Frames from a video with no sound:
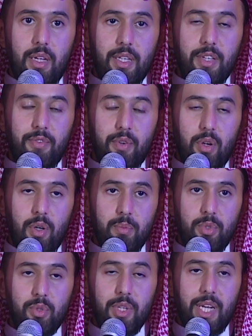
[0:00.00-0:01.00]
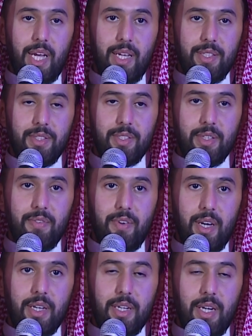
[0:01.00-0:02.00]
reforms to enhance
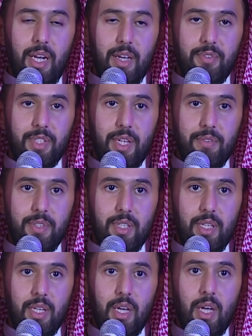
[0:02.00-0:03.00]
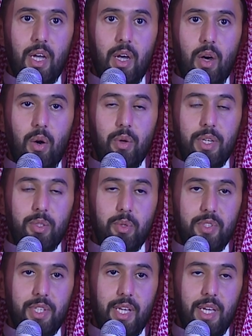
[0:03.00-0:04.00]
fire and life safety, or let we
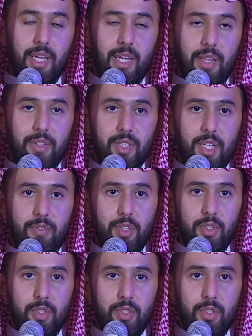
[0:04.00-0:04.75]
say health, safety,